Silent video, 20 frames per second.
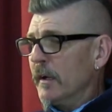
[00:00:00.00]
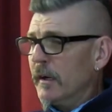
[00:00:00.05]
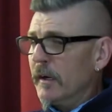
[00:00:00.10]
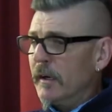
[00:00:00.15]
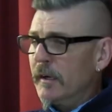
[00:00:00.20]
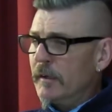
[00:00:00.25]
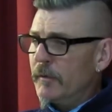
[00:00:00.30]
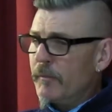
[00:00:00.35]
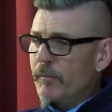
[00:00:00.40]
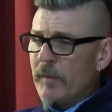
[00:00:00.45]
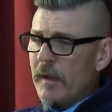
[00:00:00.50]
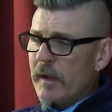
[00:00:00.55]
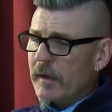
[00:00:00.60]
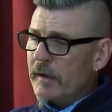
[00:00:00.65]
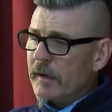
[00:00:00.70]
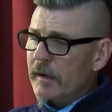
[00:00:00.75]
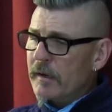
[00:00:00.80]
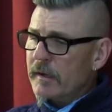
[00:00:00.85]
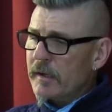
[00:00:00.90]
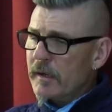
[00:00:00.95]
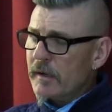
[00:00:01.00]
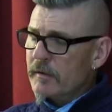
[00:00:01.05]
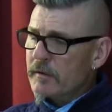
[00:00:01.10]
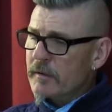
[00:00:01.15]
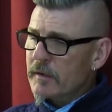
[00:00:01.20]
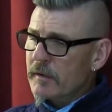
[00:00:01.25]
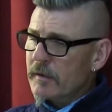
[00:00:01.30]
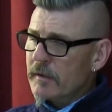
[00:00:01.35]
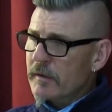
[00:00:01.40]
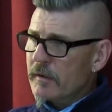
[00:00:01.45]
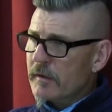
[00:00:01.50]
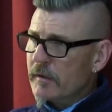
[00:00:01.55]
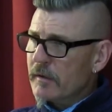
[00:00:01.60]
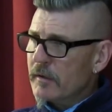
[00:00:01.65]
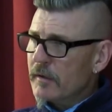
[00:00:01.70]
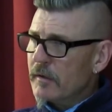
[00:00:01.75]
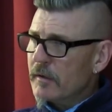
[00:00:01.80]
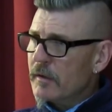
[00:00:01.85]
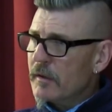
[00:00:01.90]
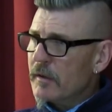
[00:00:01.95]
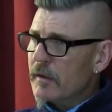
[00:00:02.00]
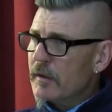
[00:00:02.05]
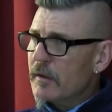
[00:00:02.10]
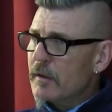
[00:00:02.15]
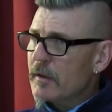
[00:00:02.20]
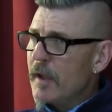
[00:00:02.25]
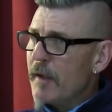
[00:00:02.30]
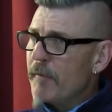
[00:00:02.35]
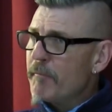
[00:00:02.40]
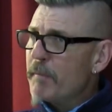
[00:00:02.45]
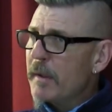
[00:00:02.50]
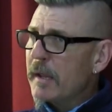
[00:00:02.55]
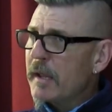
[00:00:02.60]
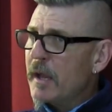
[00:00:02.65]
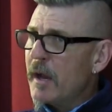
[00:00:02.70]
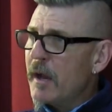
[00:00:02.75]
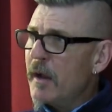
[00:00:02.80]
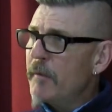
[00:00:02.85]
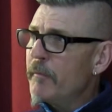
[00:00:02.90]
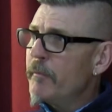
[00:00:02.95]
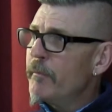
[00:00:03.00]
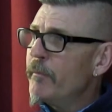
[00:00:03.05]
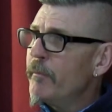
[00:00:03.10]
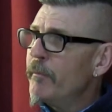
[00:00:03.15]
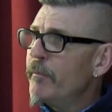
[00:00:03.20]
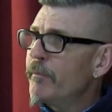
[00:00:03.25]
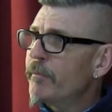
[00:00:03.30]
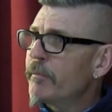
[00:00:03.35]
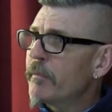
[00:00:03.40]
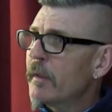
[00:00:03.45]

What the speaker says: And they've become